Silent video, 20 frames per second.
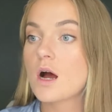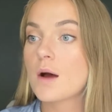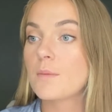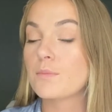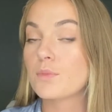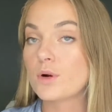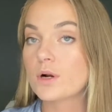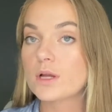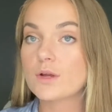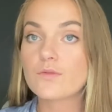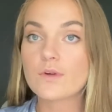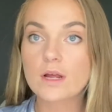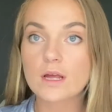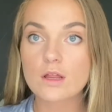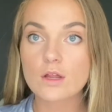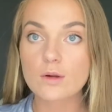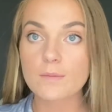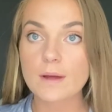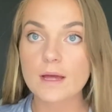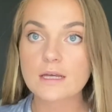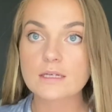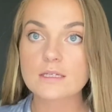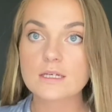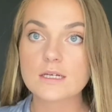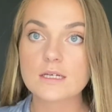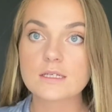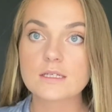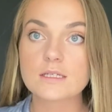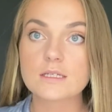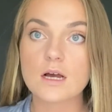pretty regular
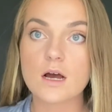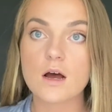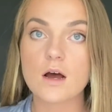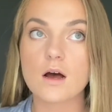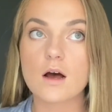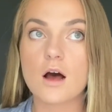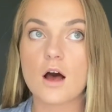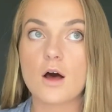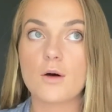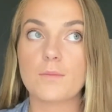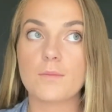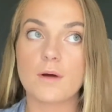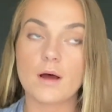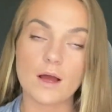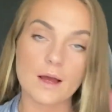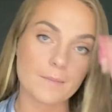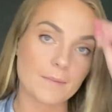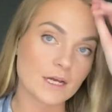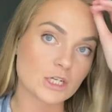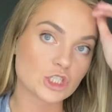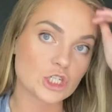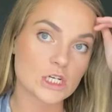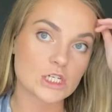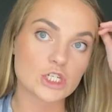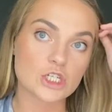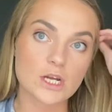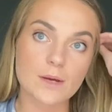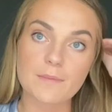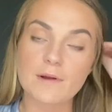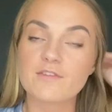basis. I might change
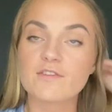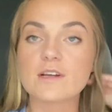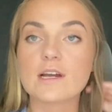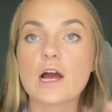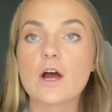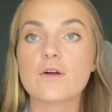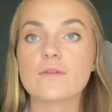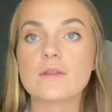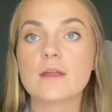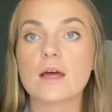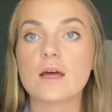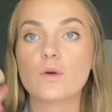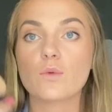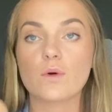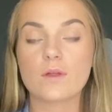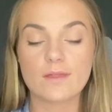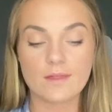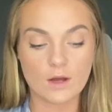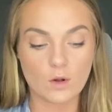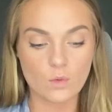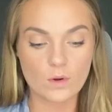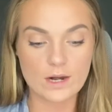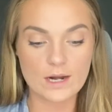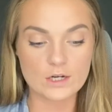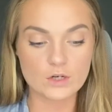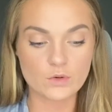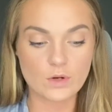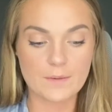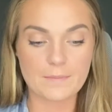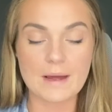it up every now and then with like what I
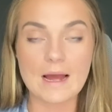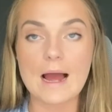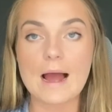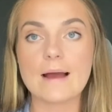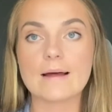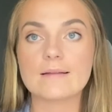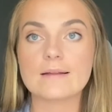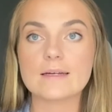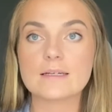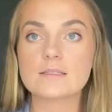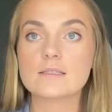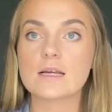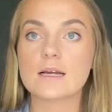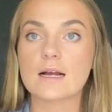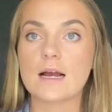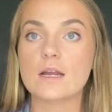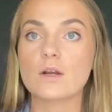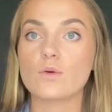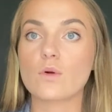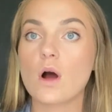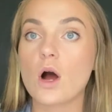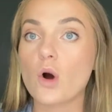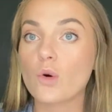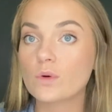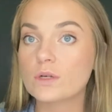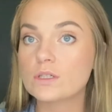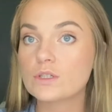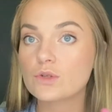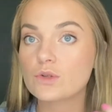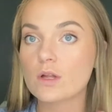do on my eyelids. Like I don't
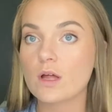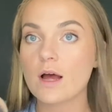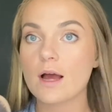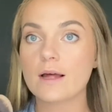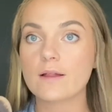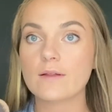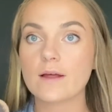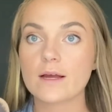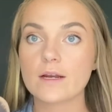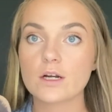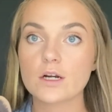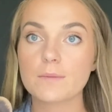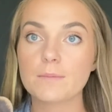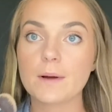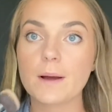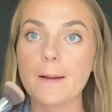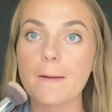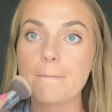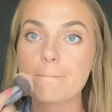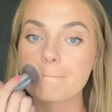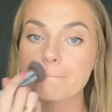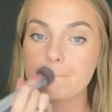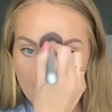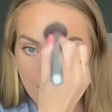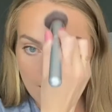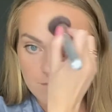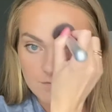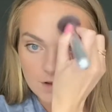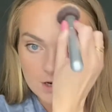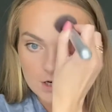always do the eyeliner, but
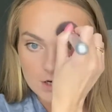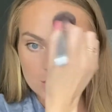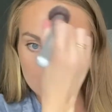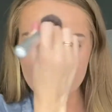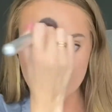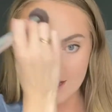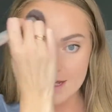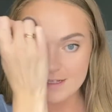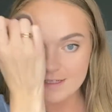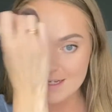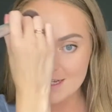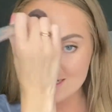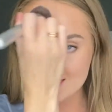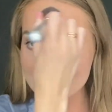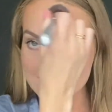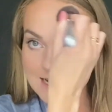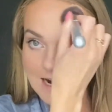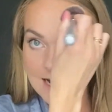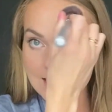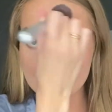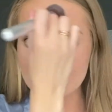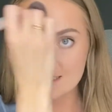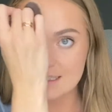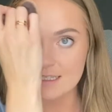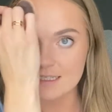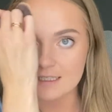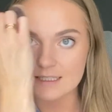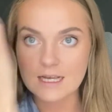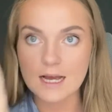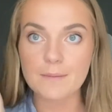I figured tonight,
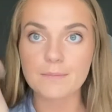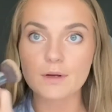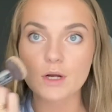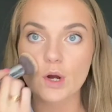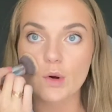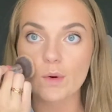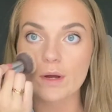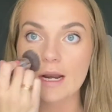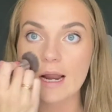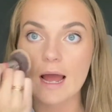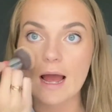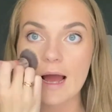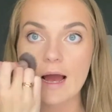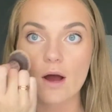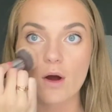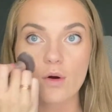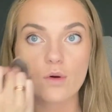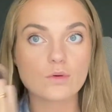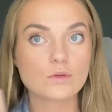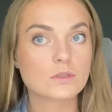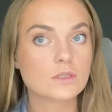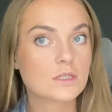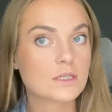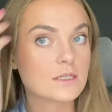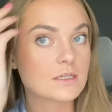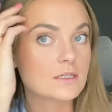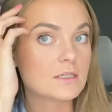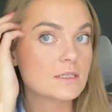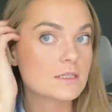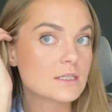since I'm going out
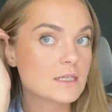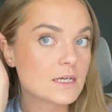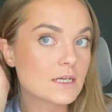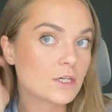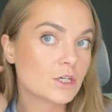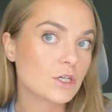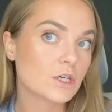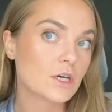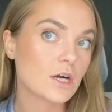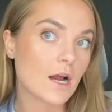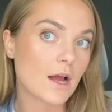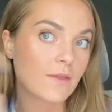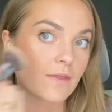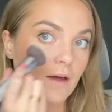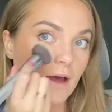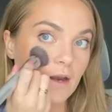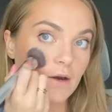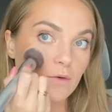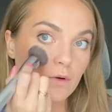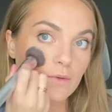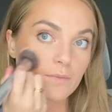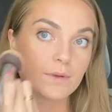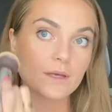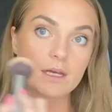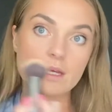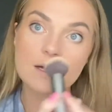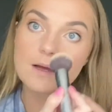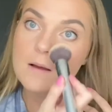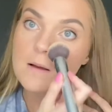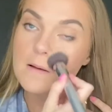to dinner, I thought it would
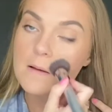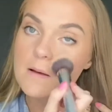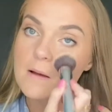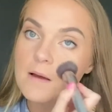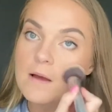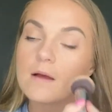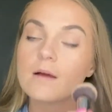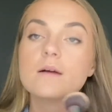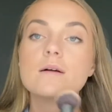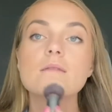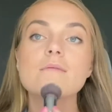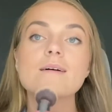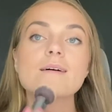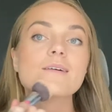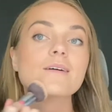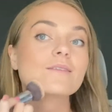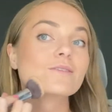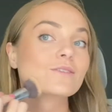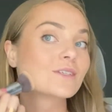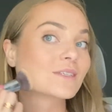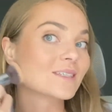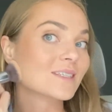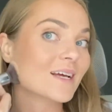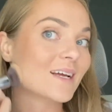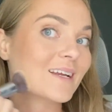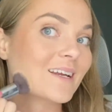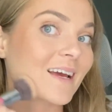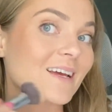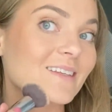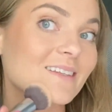be just a
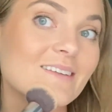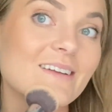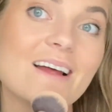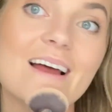nice little